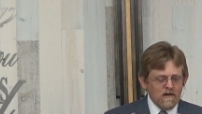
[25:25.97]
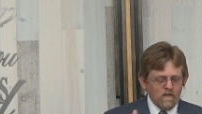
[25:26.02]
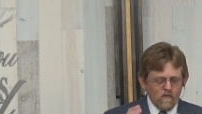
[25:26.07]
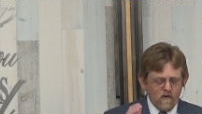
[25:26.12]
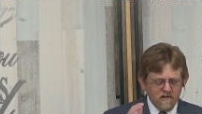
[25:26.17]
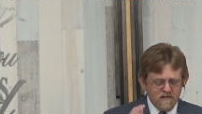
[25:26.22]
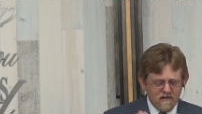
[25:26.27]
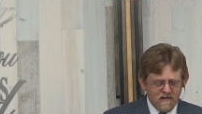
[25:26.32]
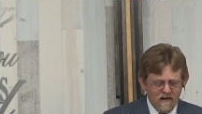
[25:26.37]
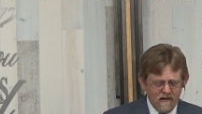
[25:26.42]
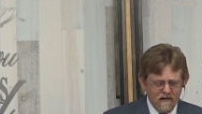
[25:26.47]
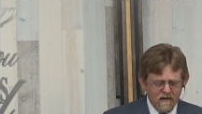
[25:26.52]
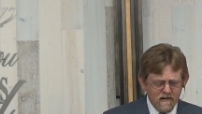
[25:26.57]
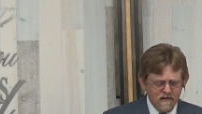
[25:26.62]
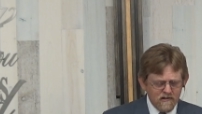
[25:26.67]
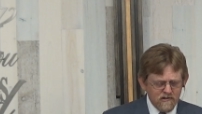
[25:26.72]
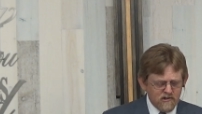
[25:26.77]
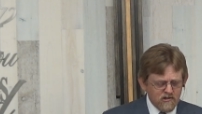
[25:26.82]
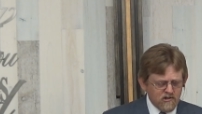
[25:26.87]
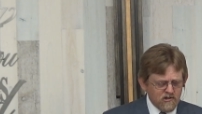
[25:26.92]
And what
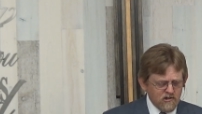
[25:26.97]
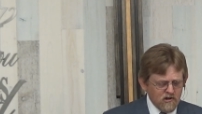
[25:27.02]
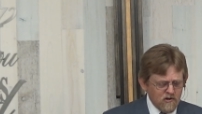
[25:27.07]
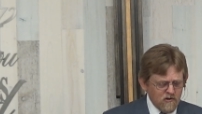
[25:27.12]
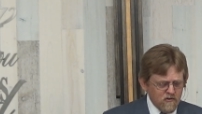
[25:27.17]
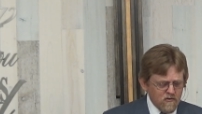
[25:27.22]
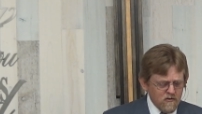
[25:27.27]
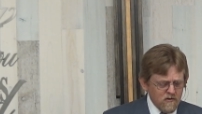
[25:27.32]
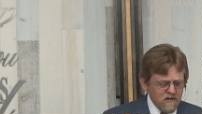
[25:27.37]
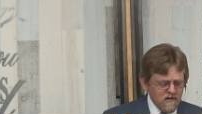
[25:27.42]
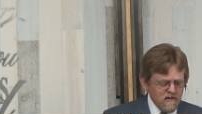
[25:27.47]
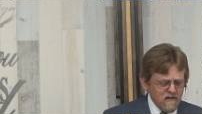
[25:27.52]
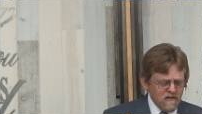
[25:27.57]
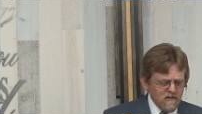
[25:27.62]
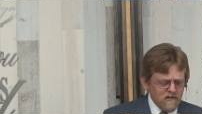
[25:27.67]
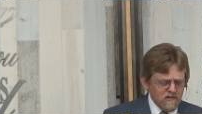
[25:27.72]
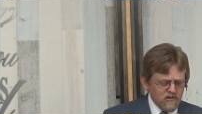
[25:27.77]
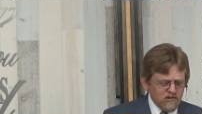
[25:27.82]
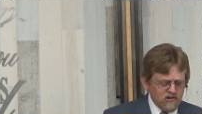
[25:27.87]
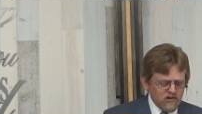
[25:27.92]
God has shown
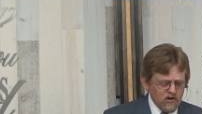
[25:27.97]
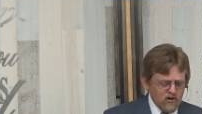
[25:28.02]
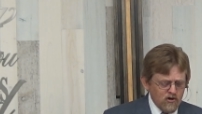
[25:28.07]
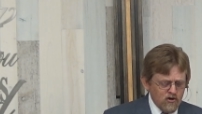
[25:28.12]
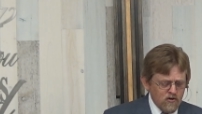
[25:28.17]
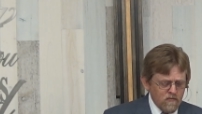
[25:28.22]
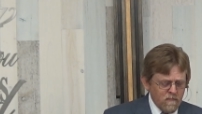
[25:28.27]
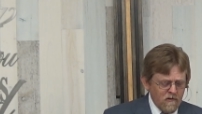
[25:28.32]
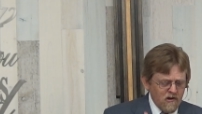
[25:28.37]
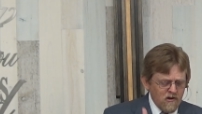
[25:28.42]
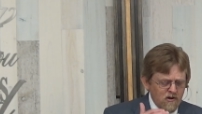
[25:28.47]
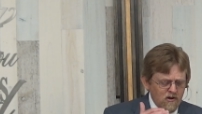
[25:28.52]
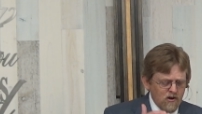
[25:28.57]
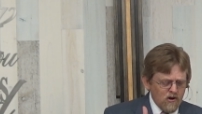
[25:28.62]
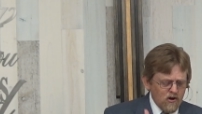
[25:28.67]
Job